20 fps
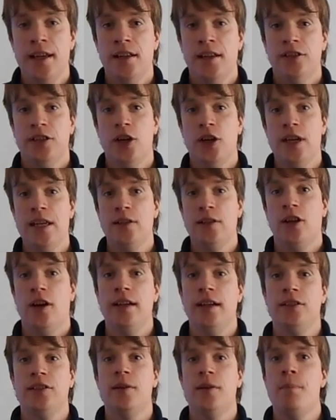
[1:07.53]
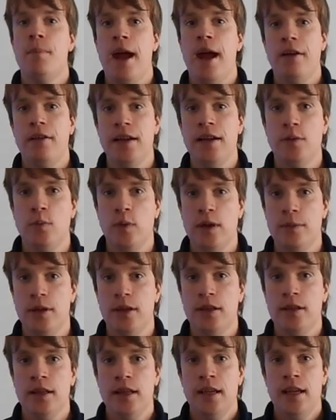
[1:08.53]
So he likes to marry
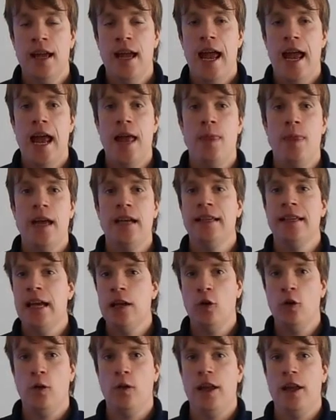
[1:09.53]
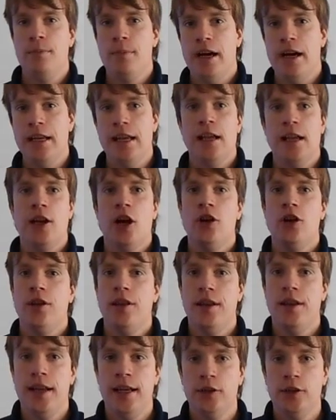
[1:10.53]
women and then get all their money and go to
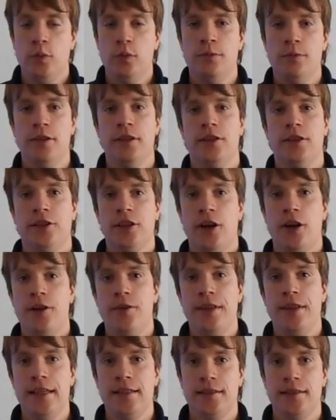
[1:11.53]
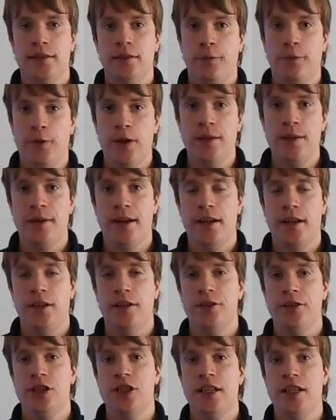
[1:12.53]
the next woman. So this
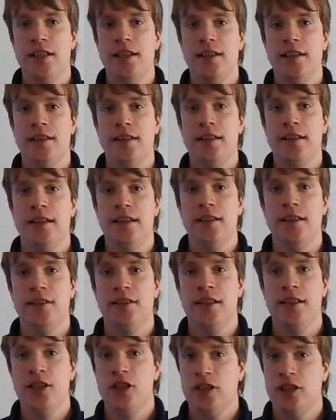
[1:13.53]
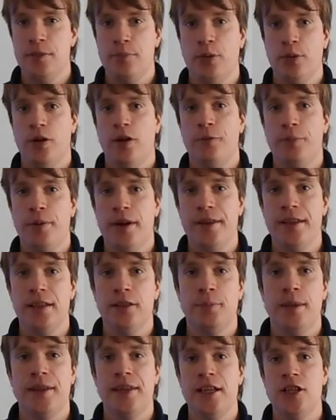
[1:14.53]
female, she is initially put off by this,
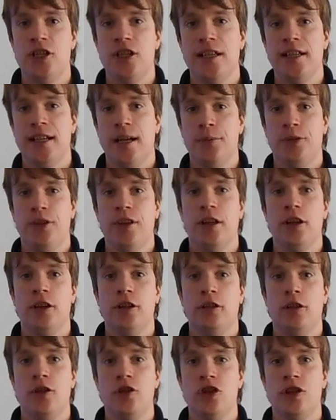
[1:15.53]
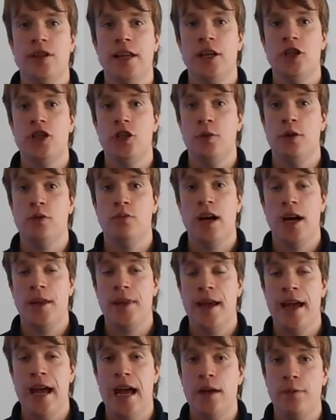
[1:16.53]
but then she comes to the conclusion that she would
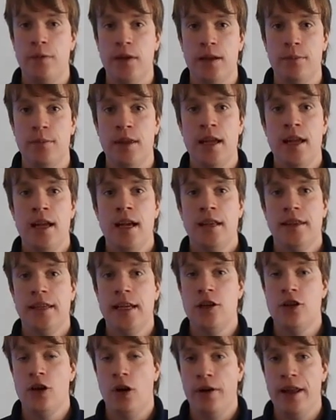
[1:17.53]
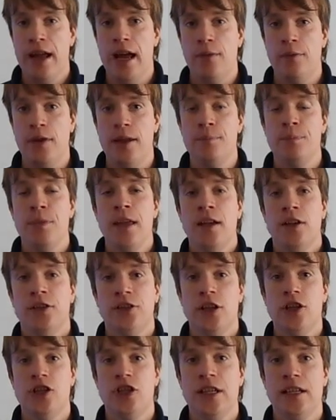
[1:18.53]
rather have him than not have him,
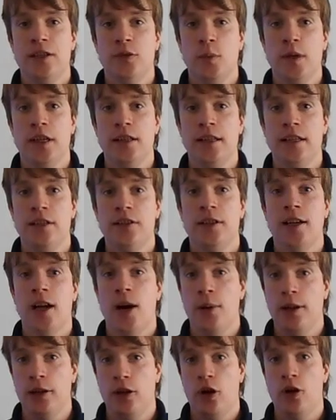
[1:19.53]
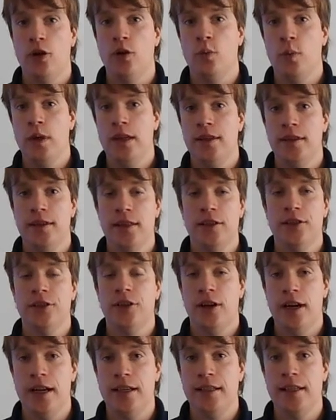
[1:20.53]
so she is willing to go along with this
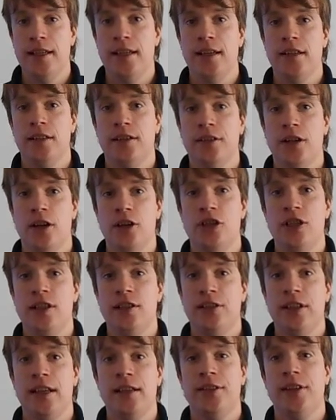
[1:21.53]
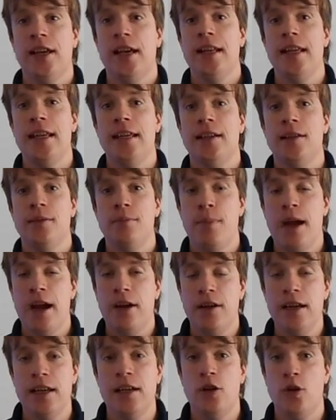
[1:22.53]
idea. So she says that he can
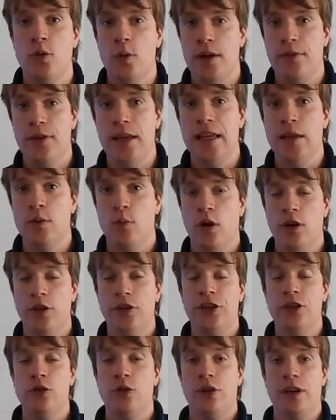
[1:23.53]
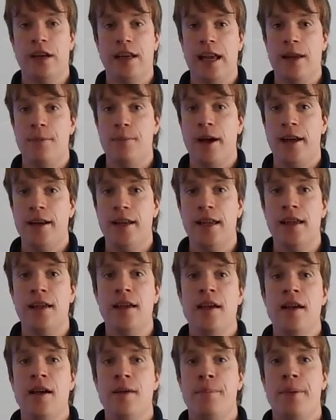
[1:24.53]
marry whoever he wants in order to get money,
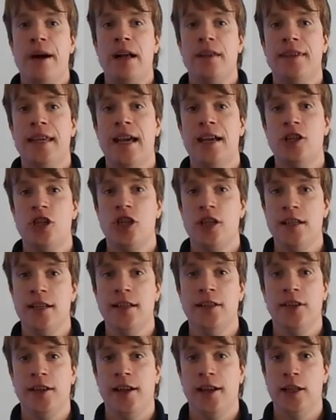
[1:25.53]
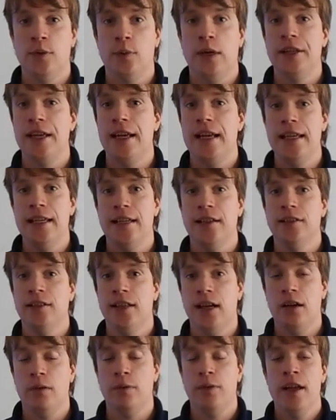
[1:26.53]
but that she is the only one that he can
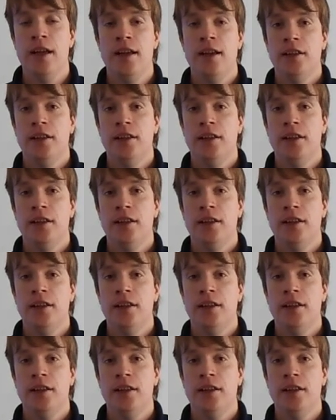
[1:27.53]
love.